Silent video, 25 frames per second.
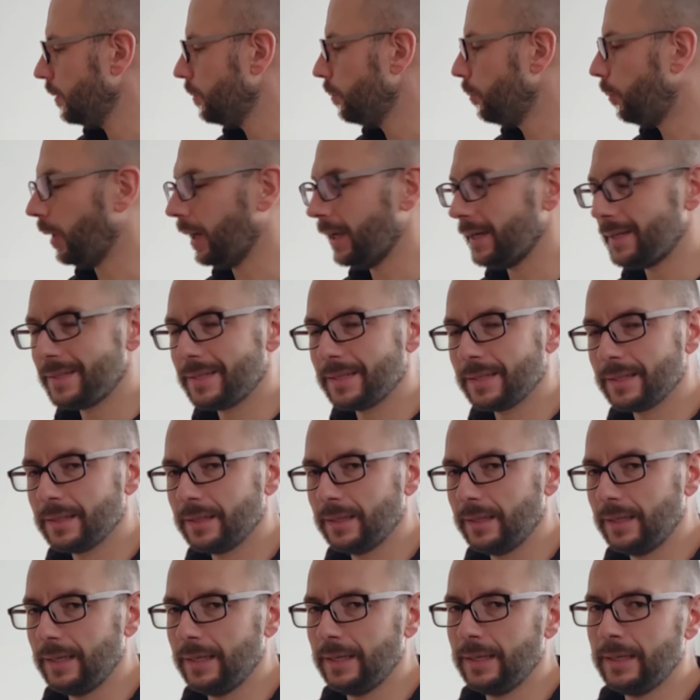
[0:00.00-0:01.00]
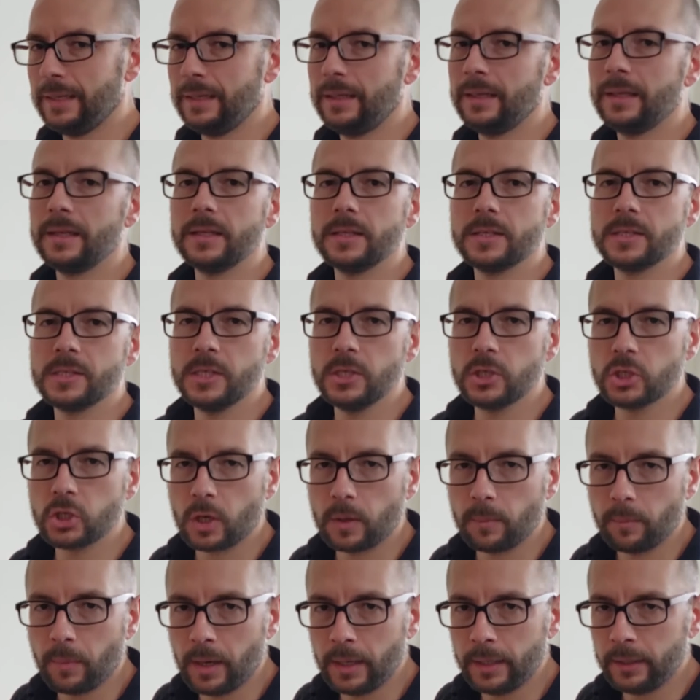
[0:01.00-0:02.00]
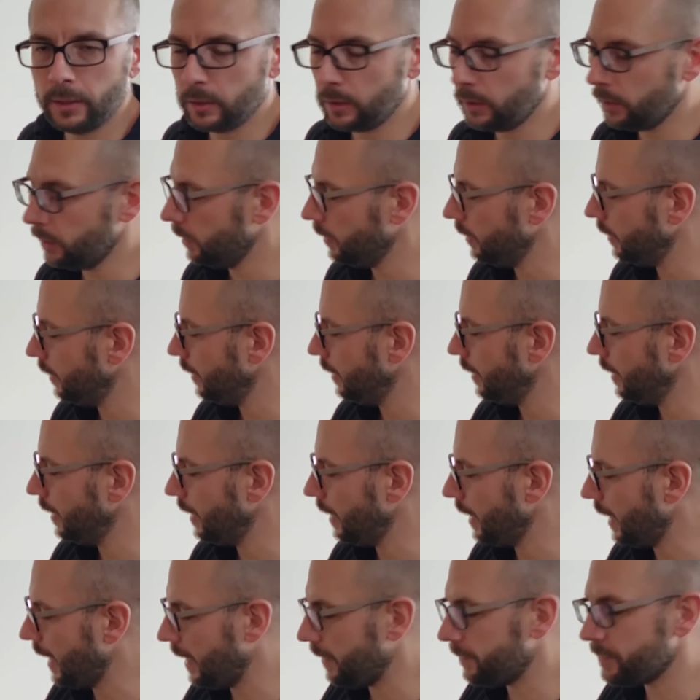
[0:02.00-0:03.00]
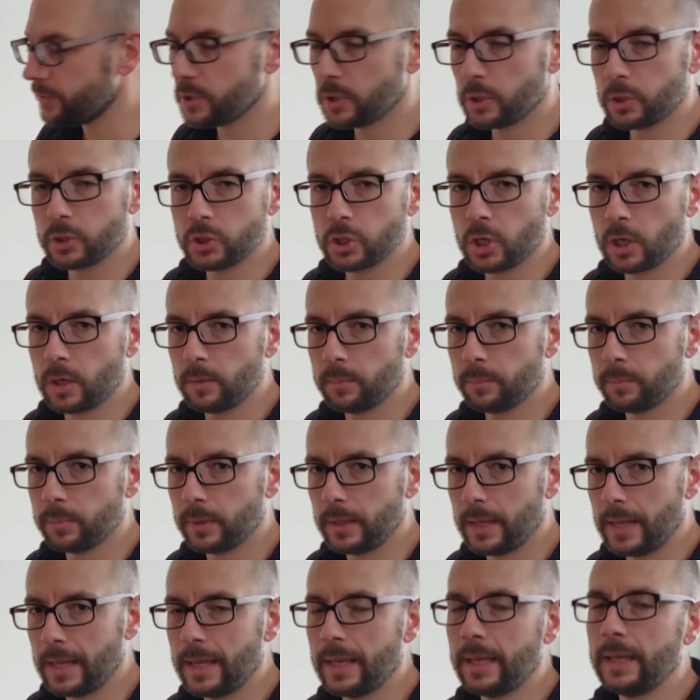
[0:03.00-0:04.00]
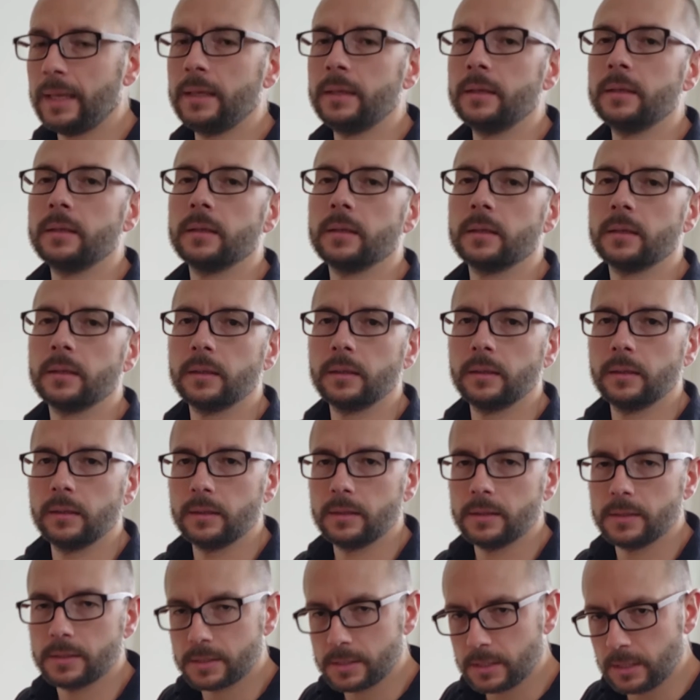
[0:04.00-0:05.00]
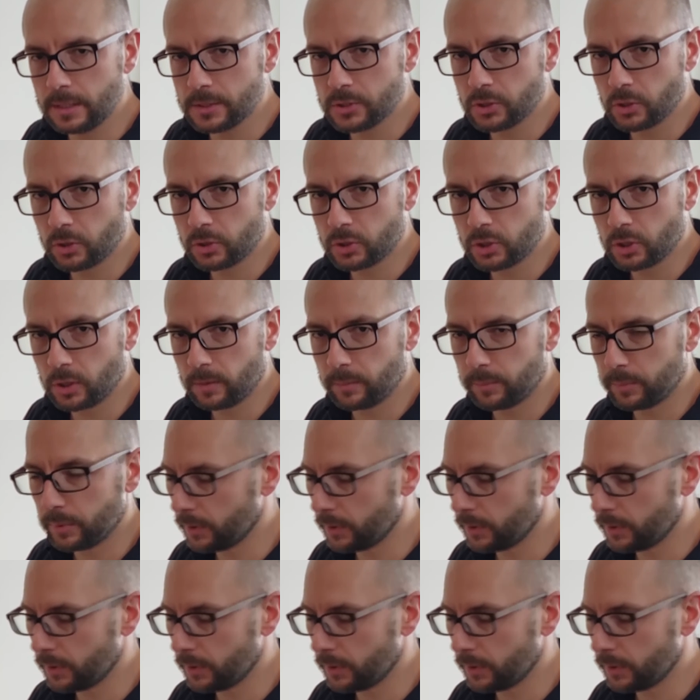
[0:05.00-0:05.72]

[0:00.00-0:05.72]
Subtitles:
but in C sharp minor, Fs are sharp and Cs are sharp.